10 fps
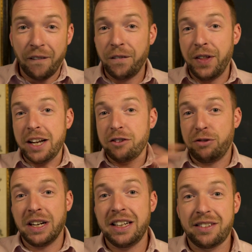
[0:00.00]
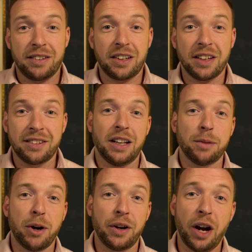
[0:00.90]
these releases are going to set
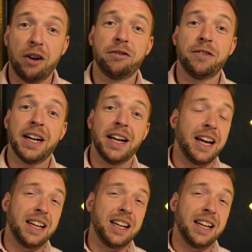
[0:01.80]
the market on fire.